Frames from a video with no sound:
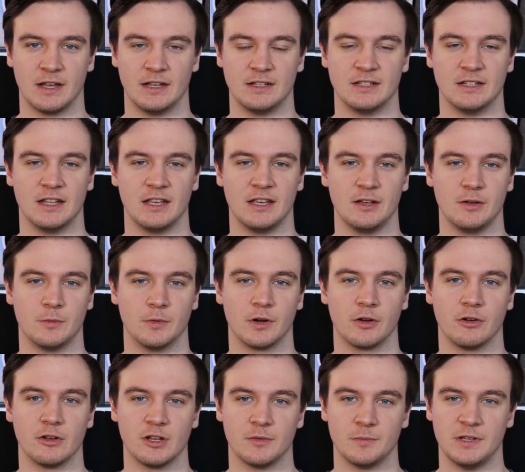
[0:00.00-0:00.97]
and today we're
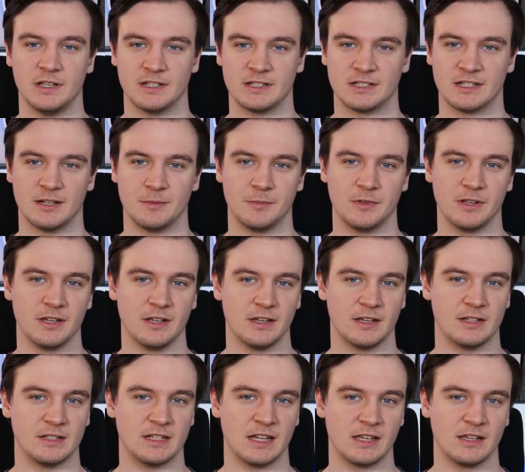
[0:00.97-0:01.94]
going to be assembling
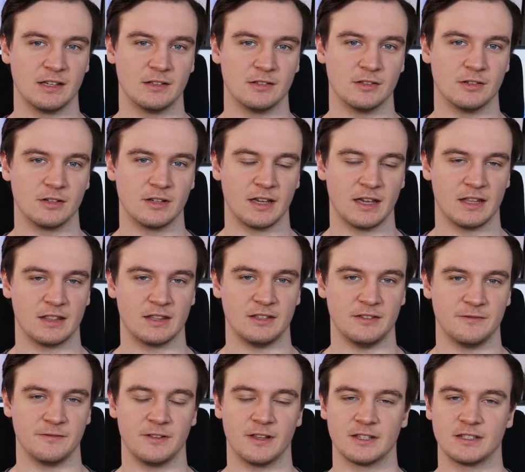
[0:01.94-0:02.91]
and taking a look at
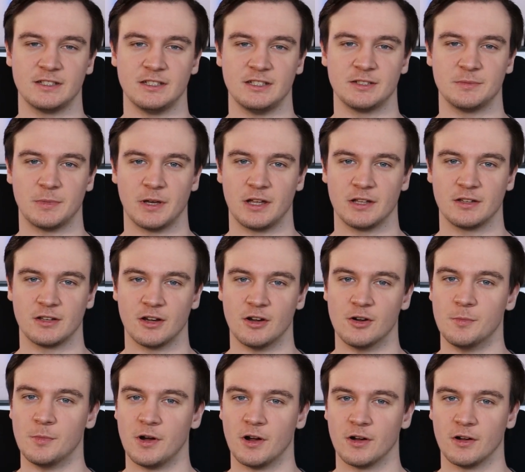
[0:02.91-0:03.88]
the FlexiSpot
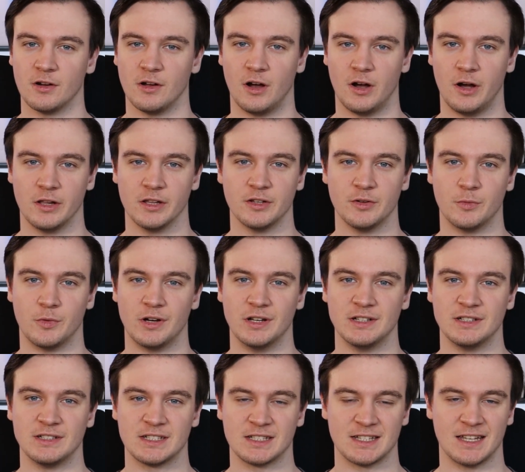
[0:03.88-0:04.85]
Comhar
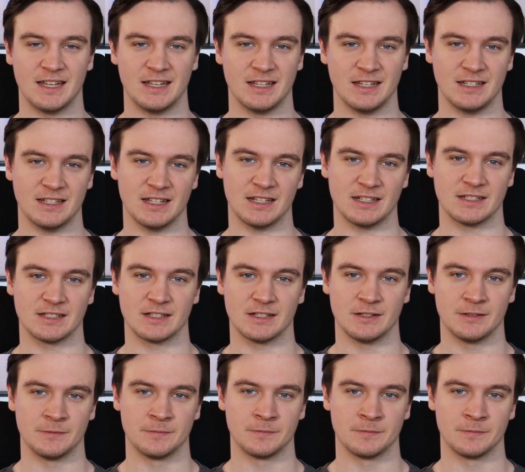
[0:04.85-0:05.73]
all-in-one standing desk.